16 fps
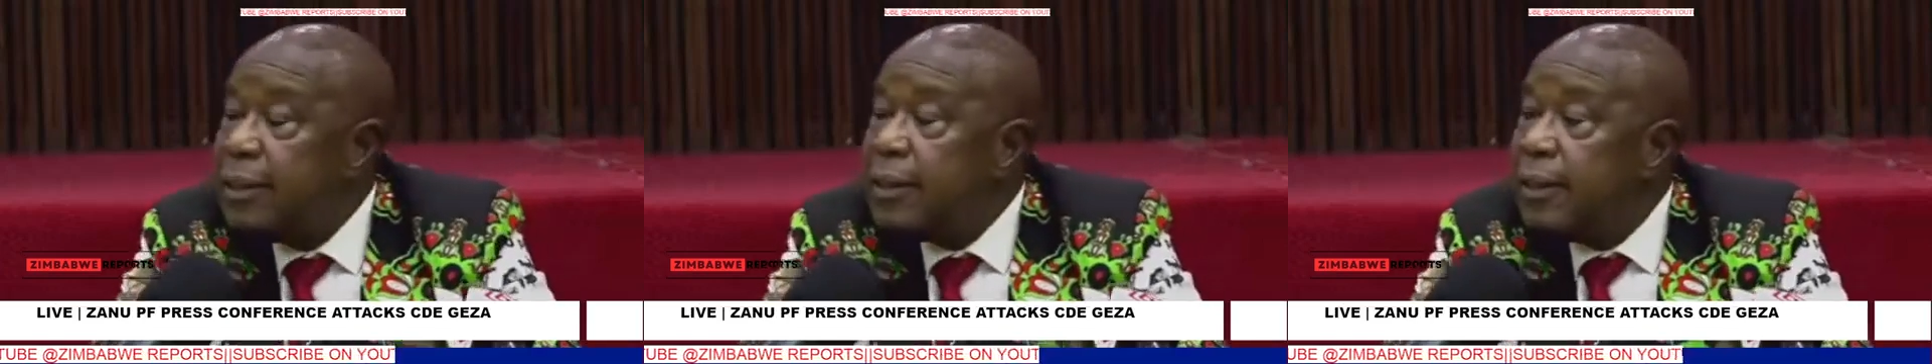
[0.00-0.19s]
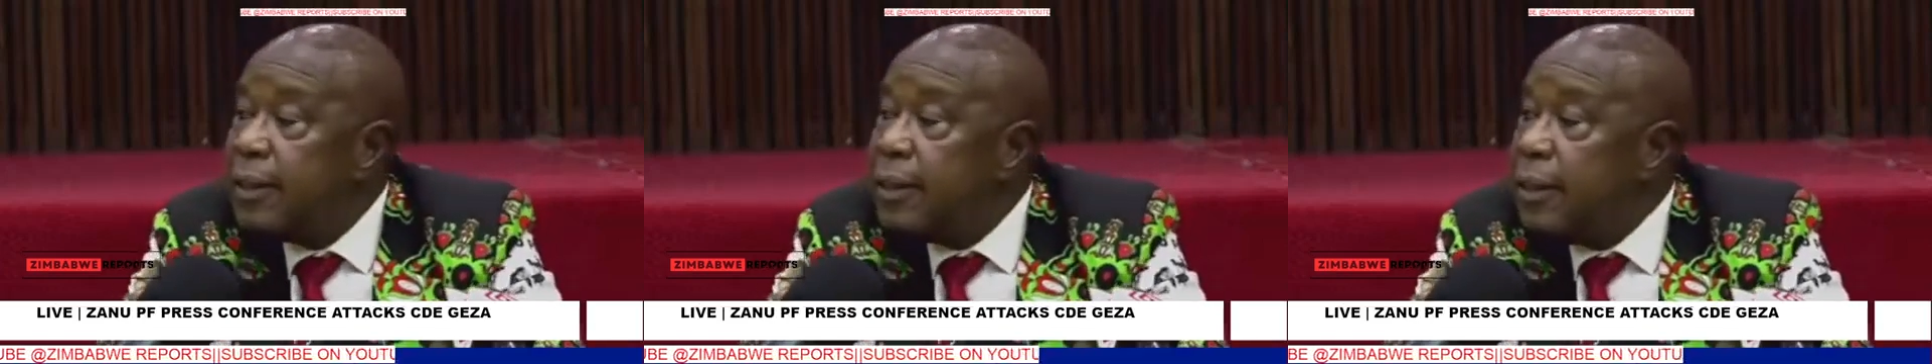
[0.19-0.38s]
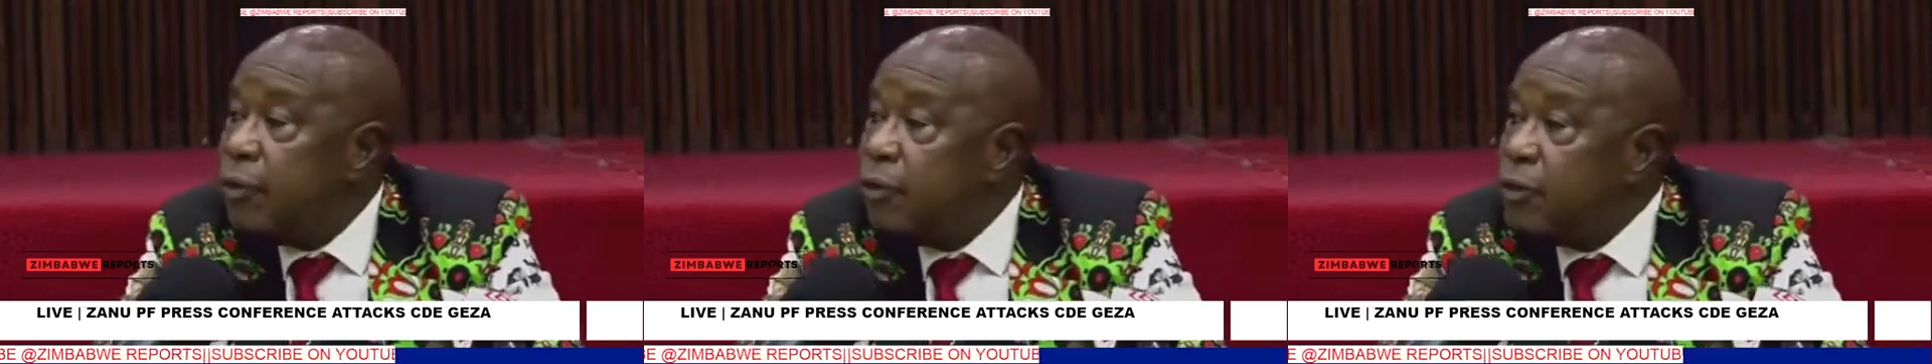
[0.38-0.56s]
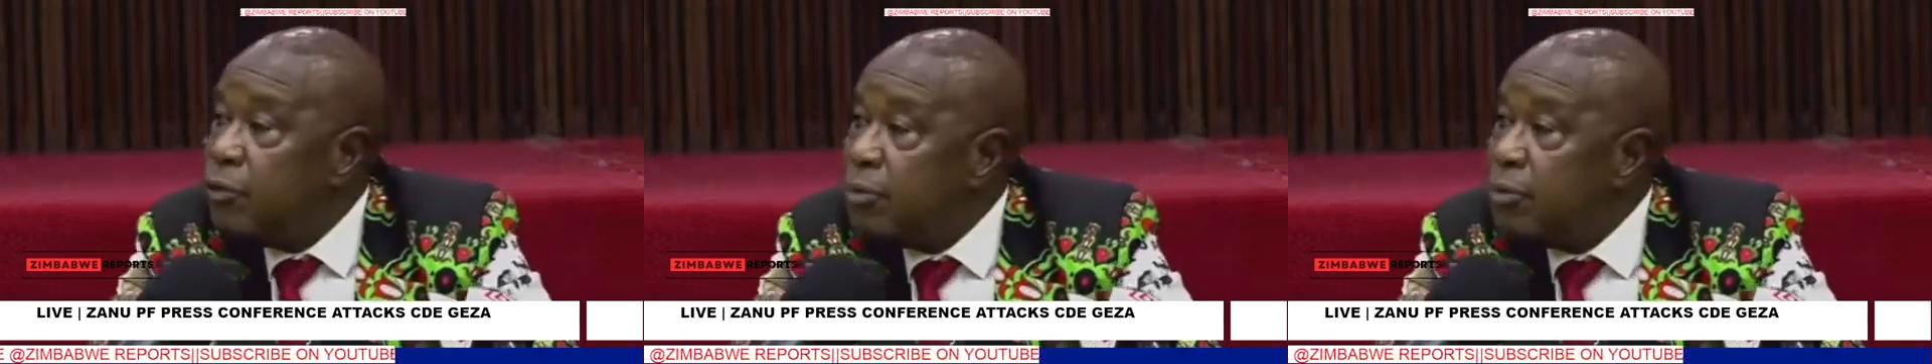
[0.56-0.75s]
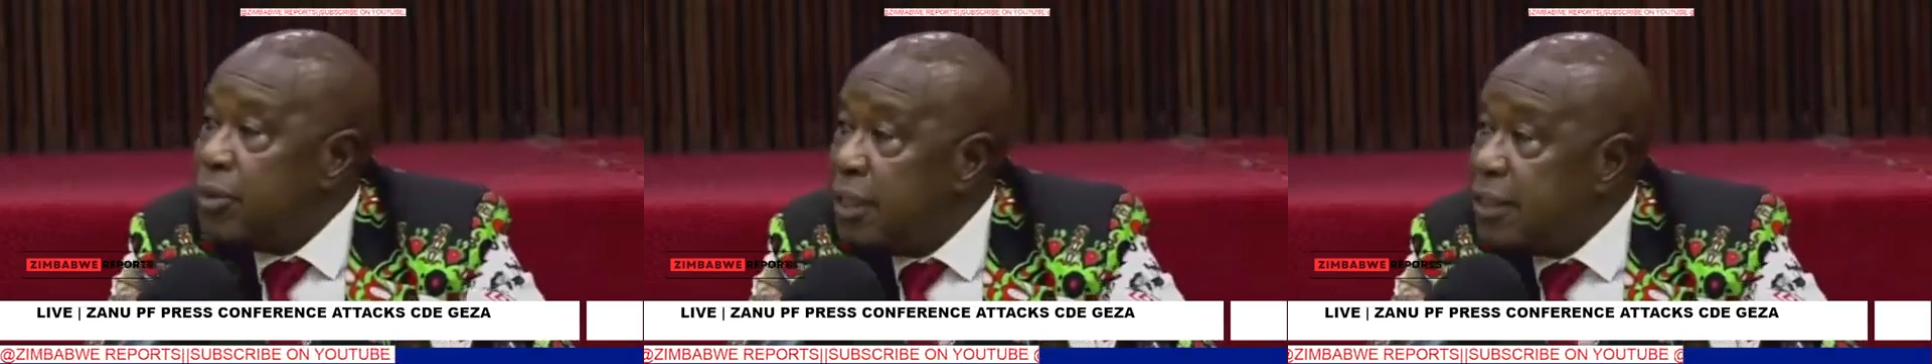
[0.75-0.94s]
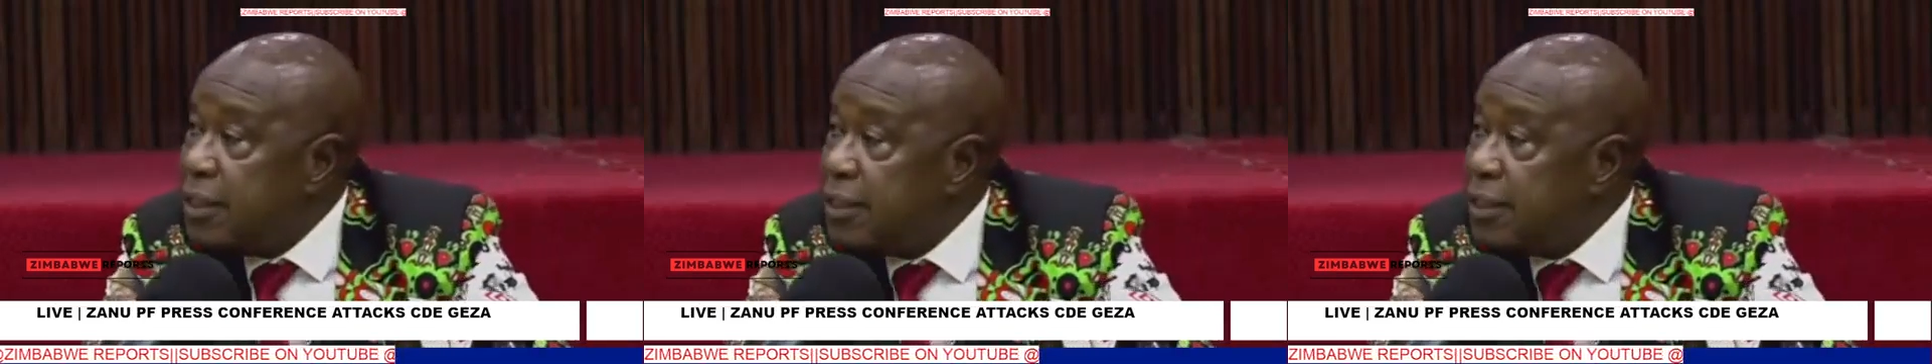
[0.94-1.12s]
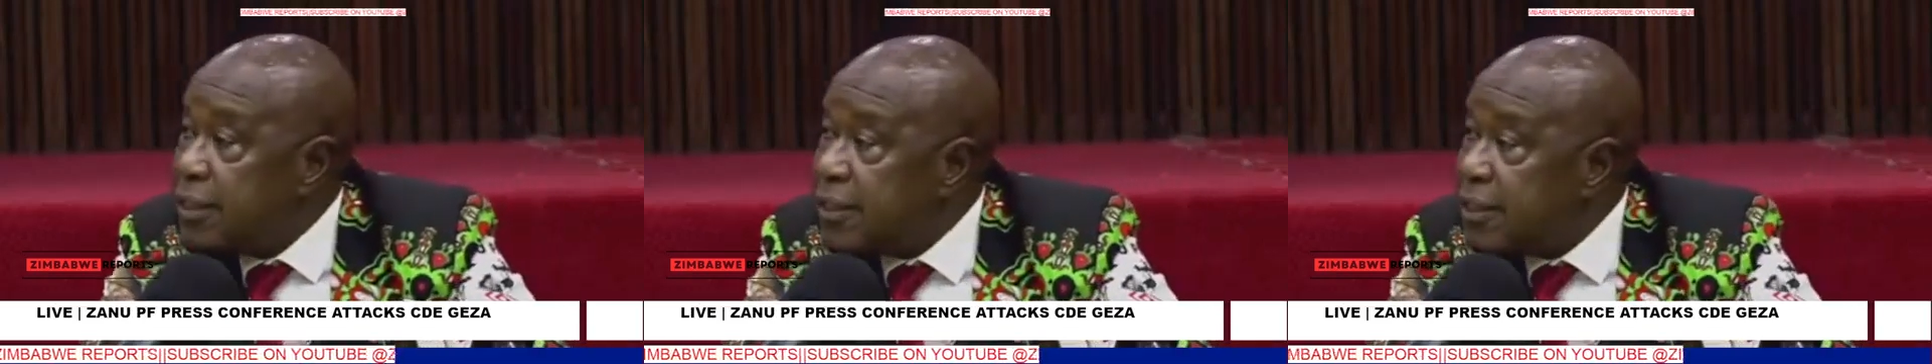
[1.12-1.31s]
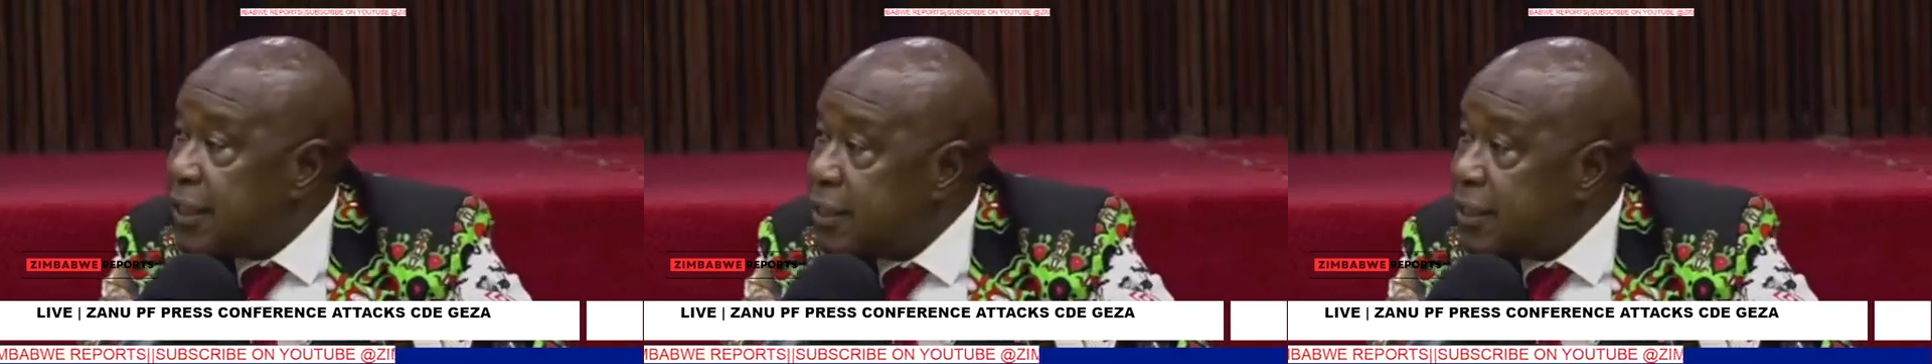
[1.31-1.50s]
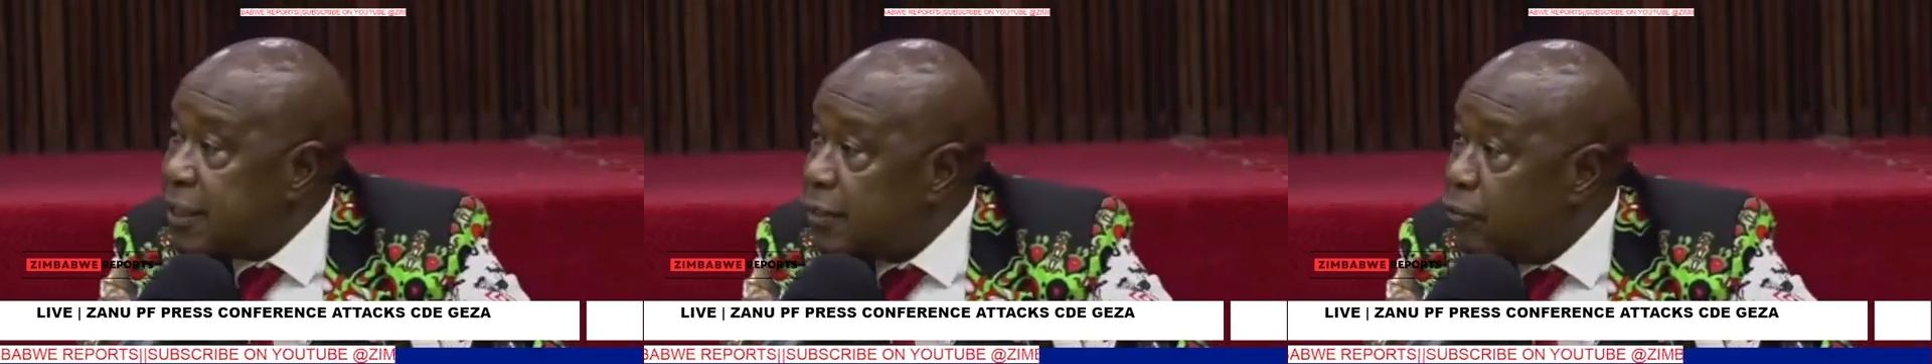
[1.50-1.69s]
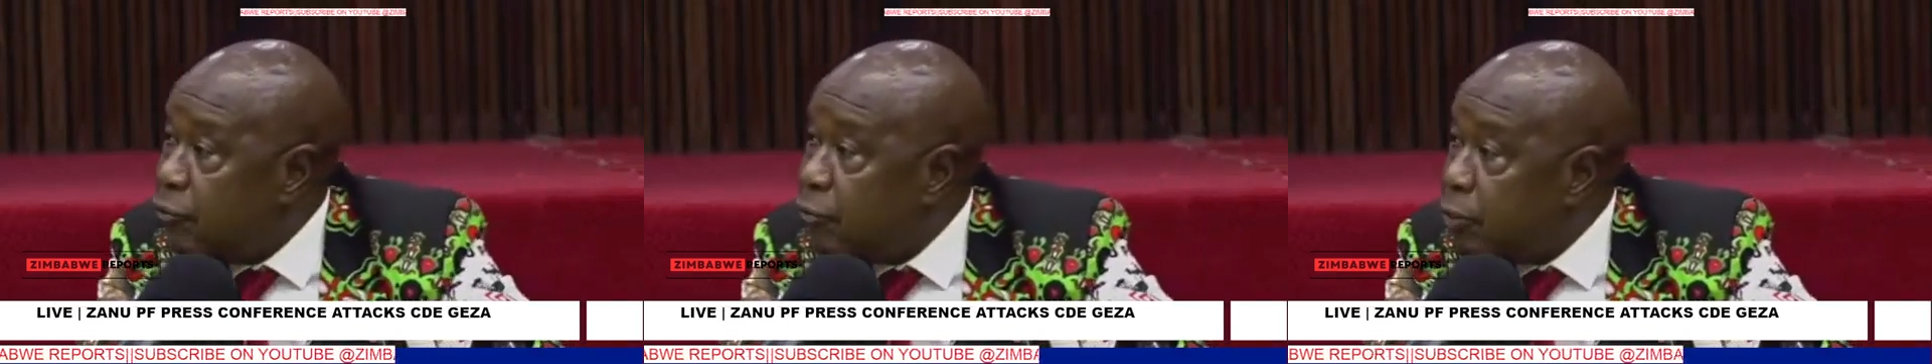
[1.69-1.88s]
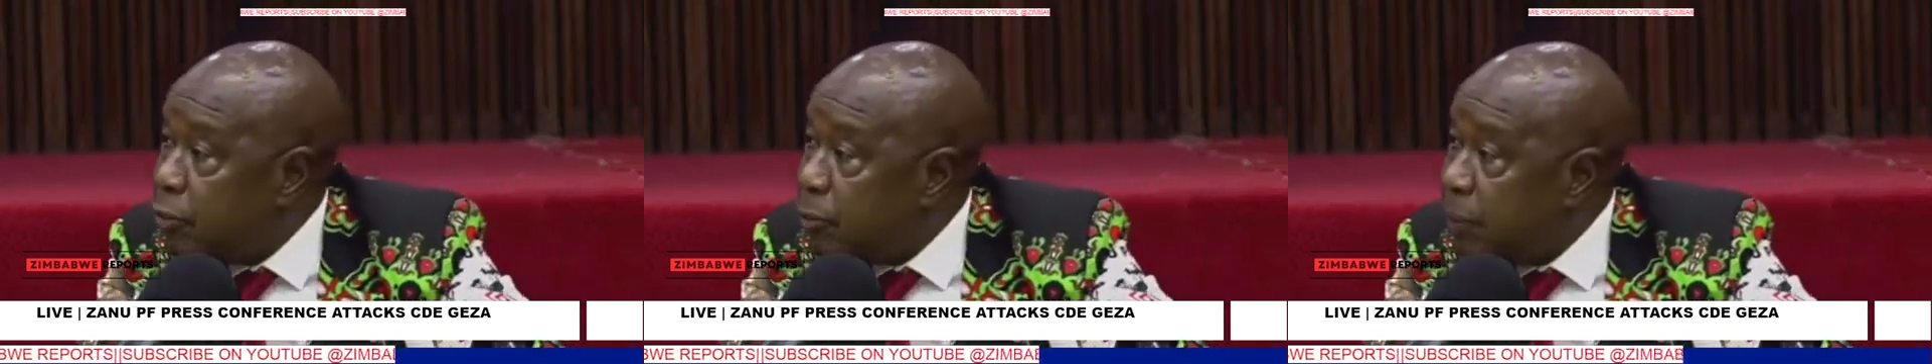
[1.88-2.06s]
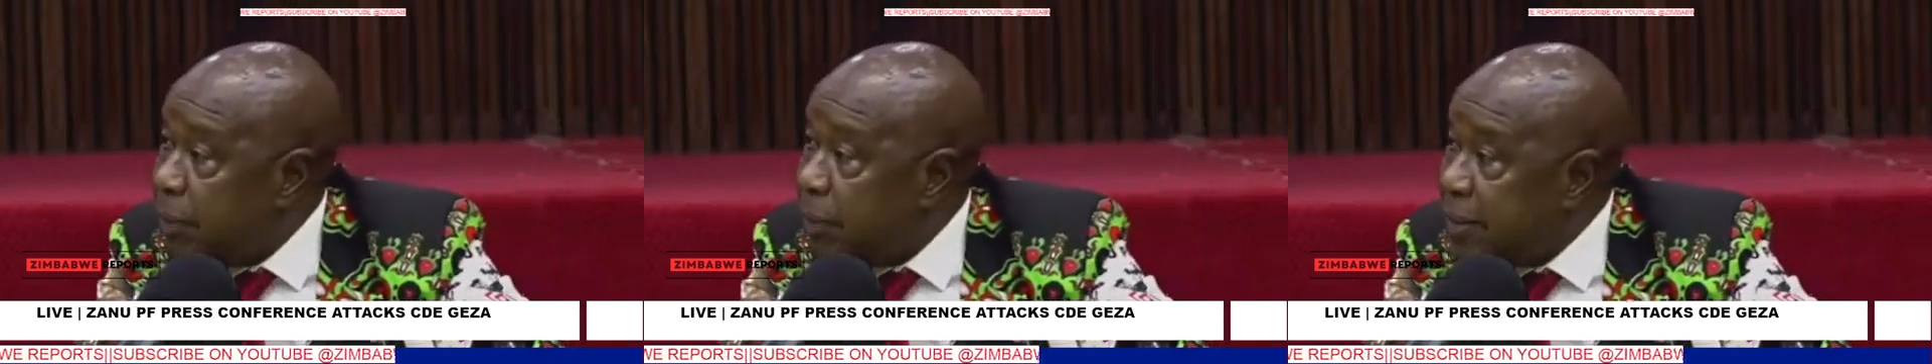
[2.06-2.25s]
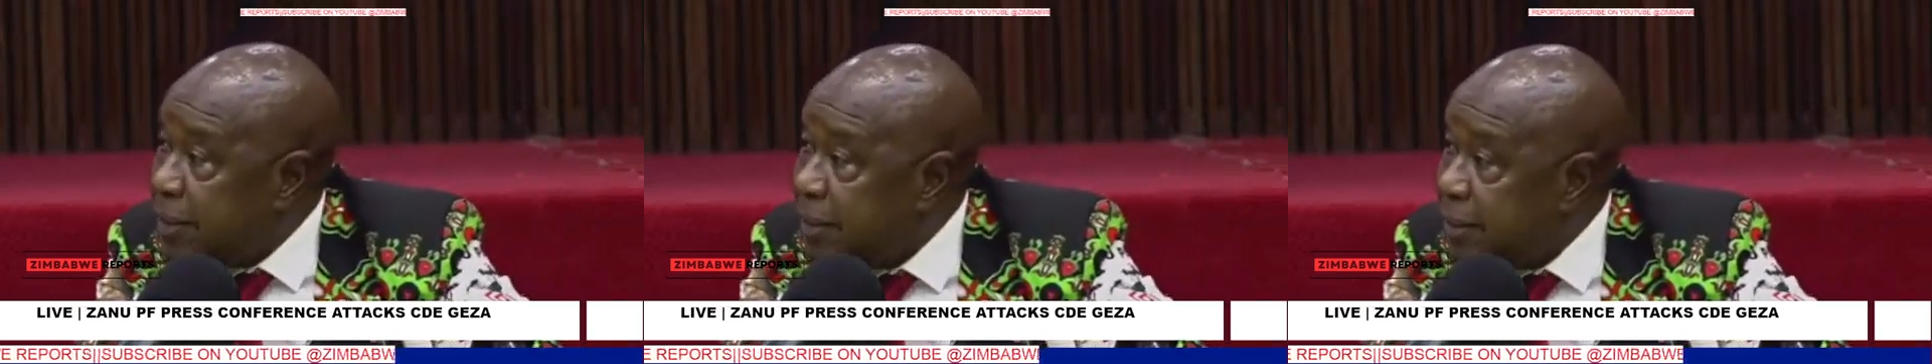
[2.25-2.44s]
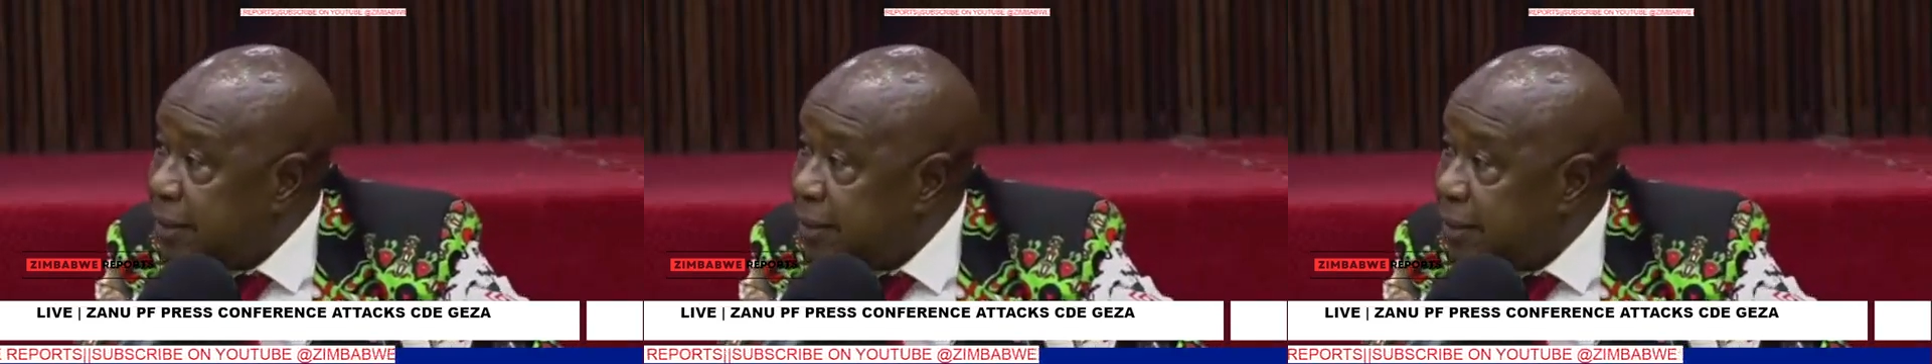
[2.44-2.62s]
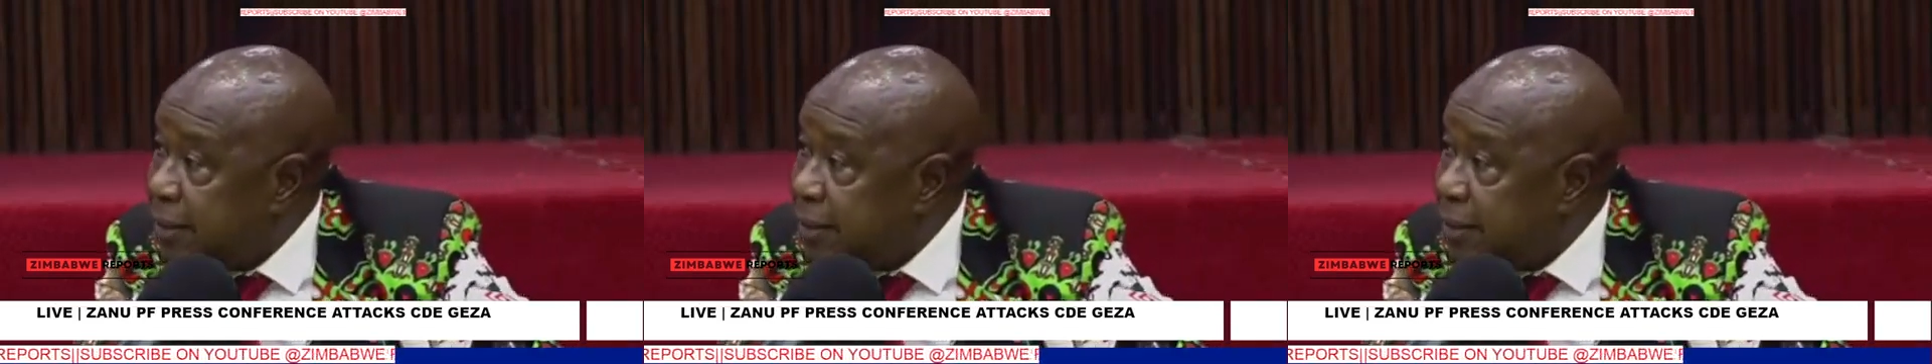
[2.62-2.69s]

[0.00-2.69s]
There won't be any destruction of property.